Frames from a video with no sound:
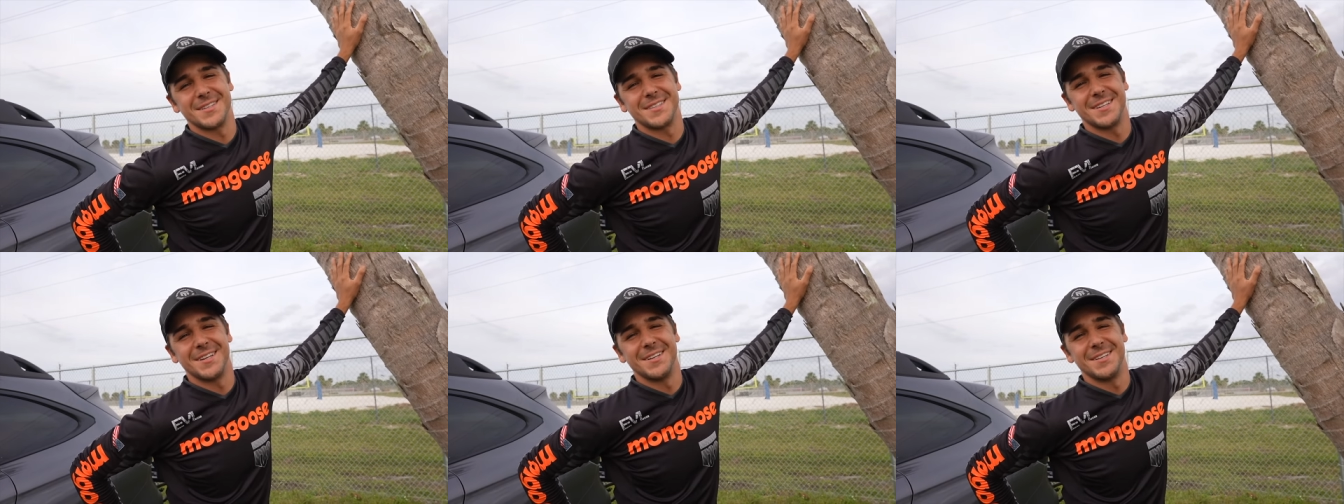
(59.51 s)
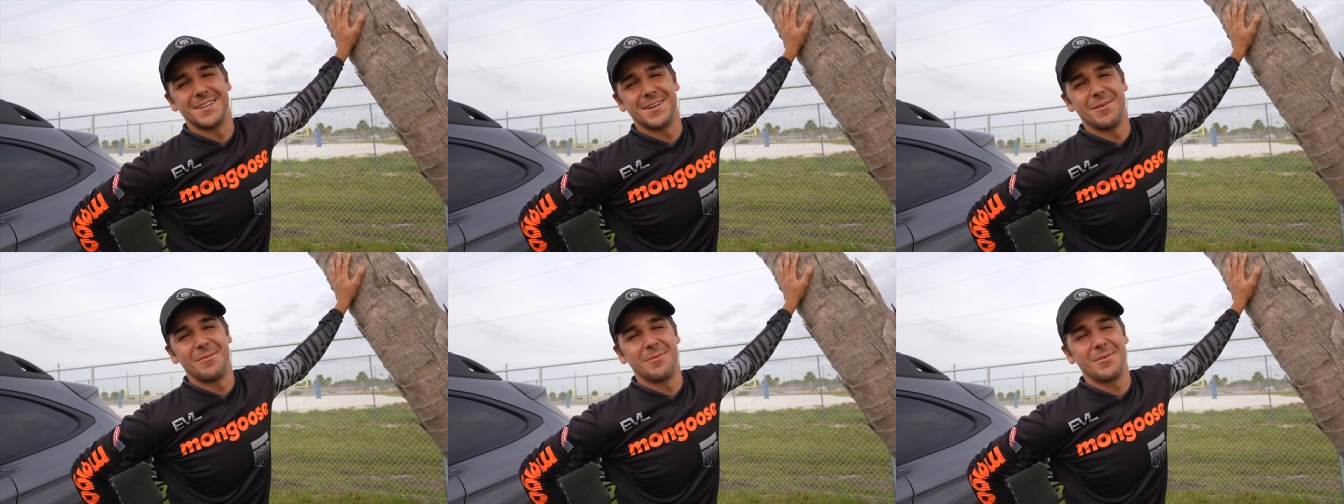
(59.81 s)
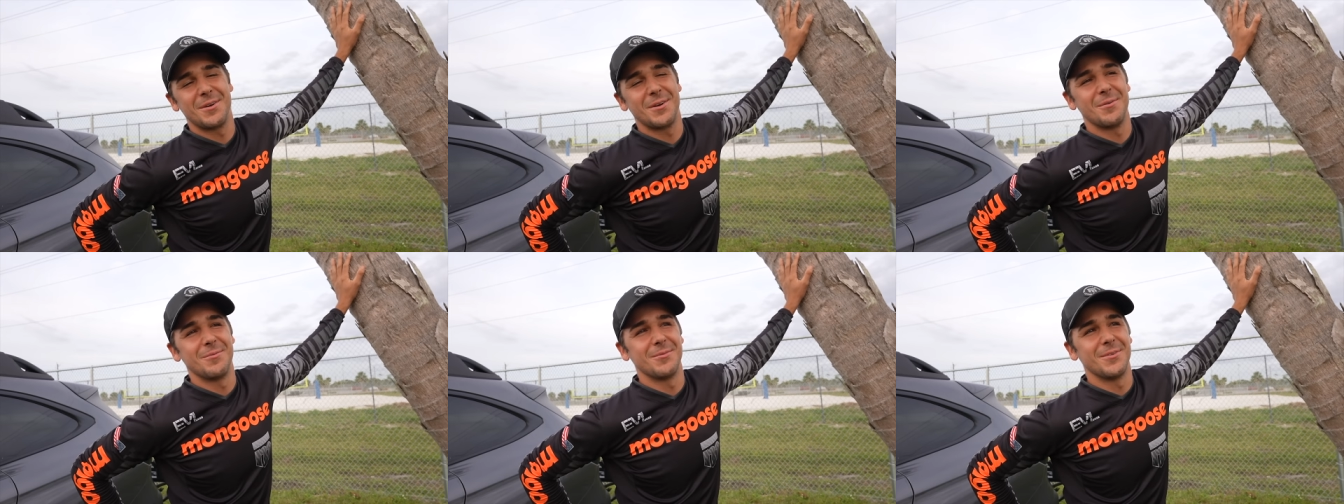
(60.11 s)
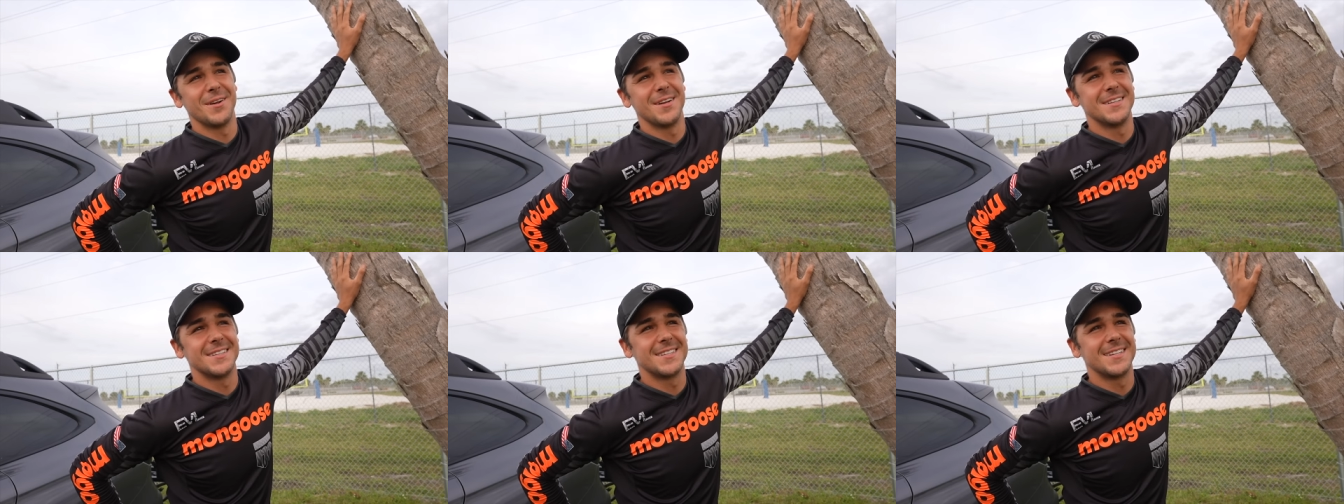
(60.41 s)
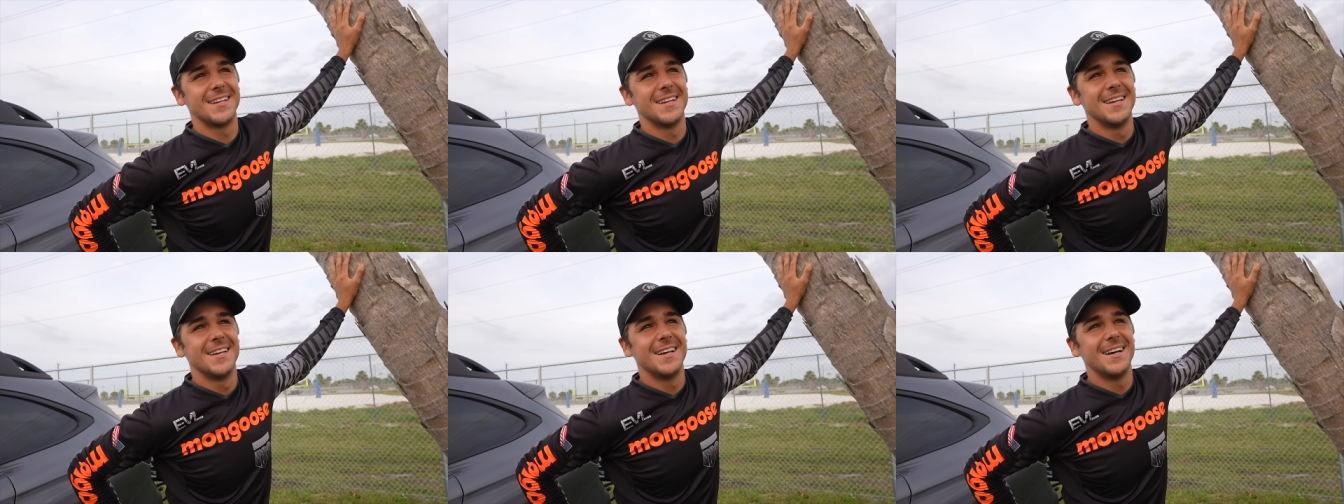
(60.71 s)
excited to come come race.
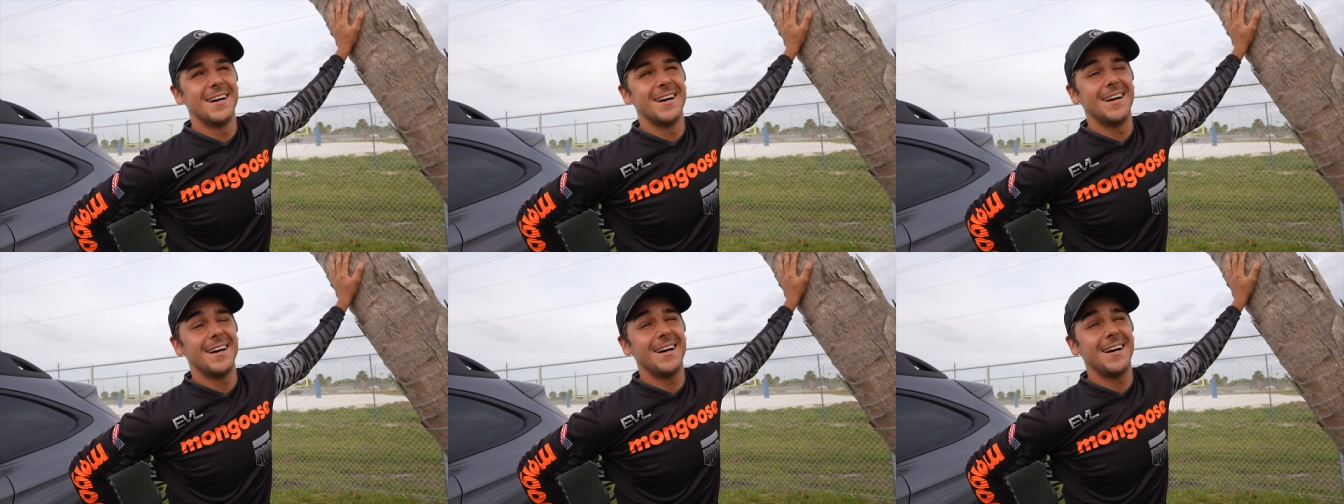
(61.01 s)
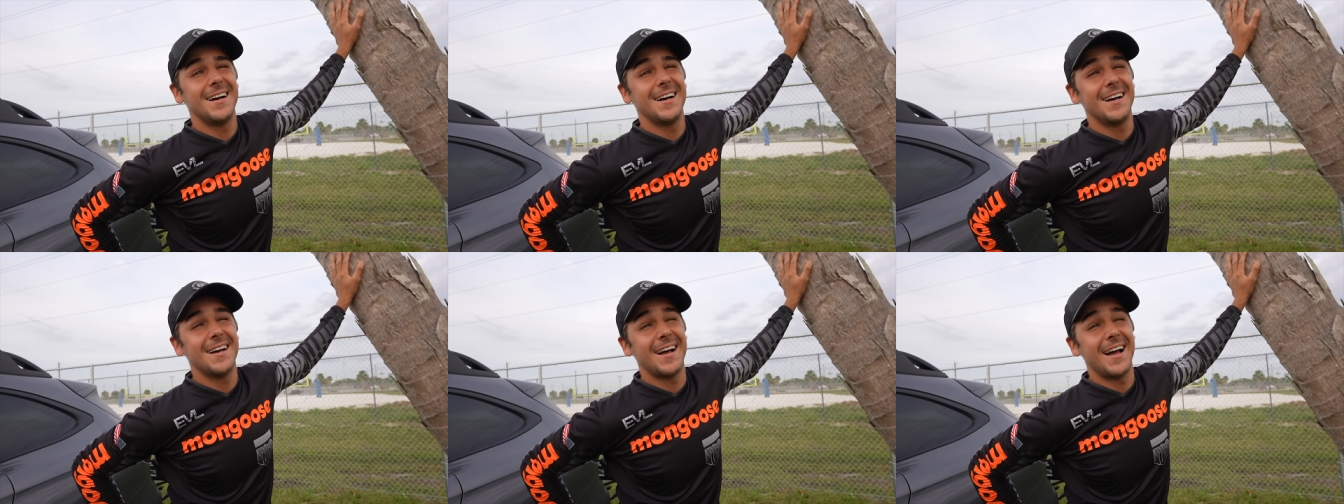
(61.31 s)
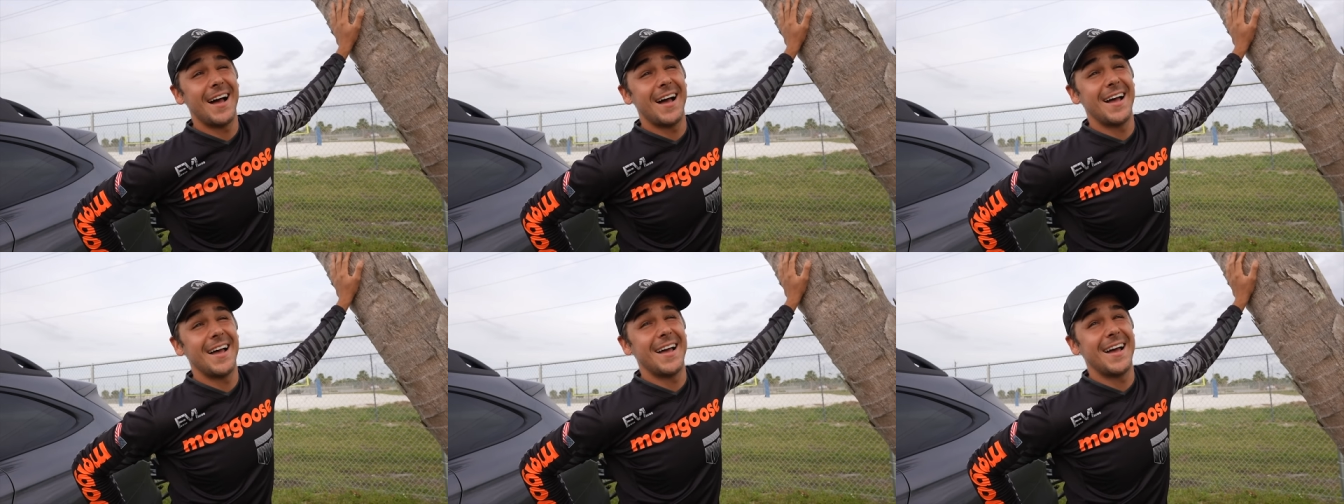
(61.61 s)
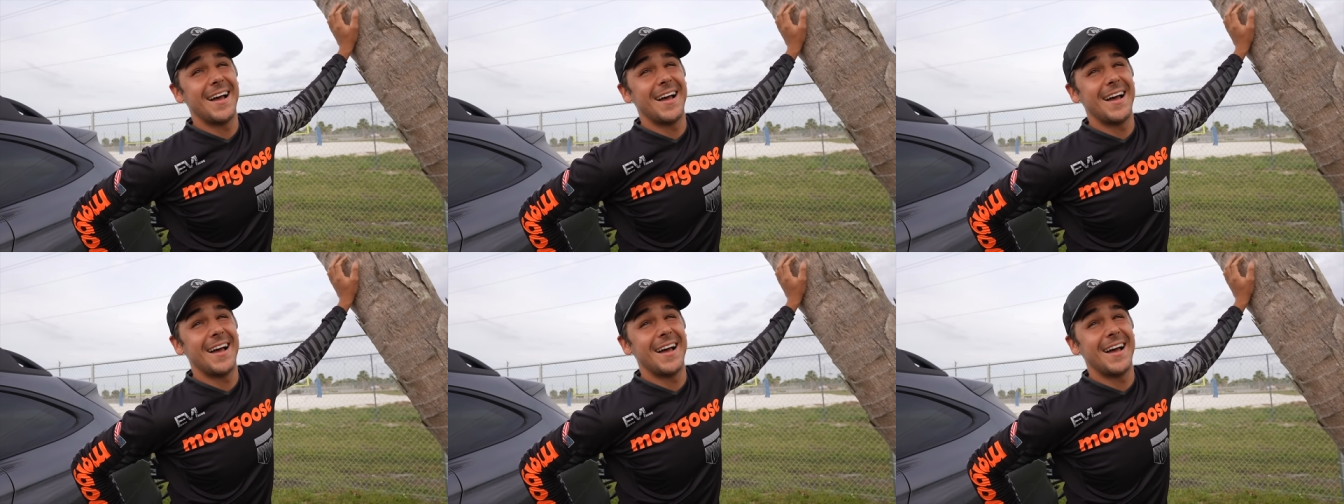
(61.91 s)
Uh, so I guess we